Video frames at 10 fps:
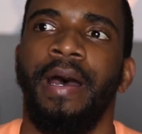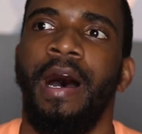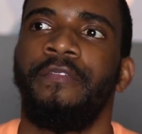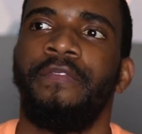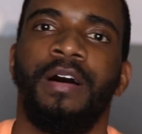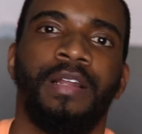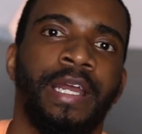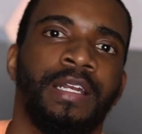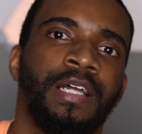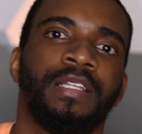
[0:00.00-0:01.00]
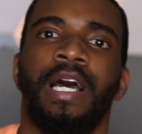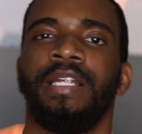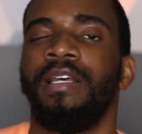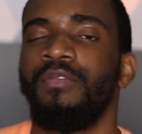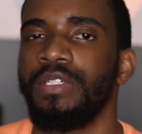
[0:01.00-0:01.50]
I felt like nothing I
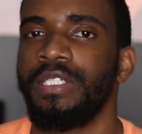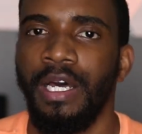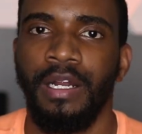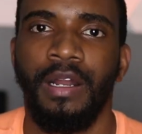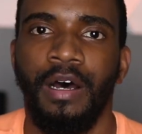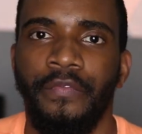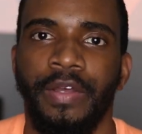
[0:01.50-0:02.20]
did was good enough.